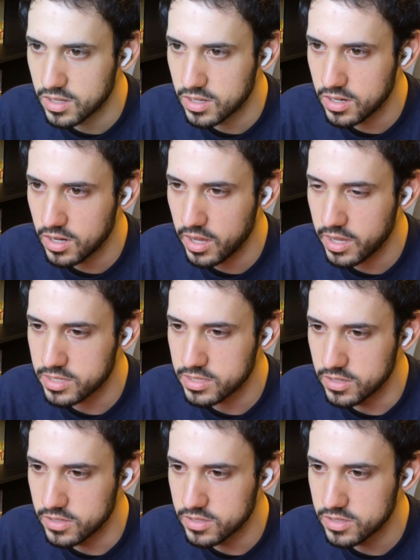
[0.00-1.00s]
Oh, no, I guess it
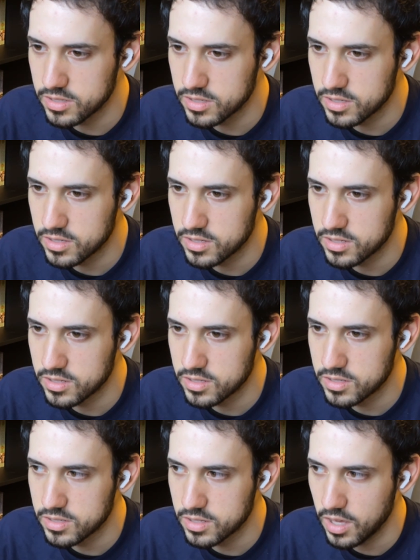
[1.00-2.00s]
is.
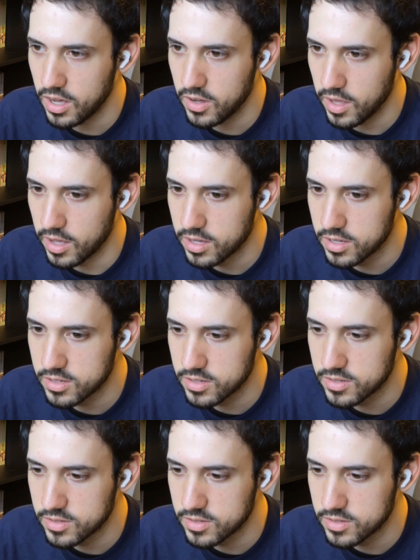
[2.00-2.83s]
Yeah, okay.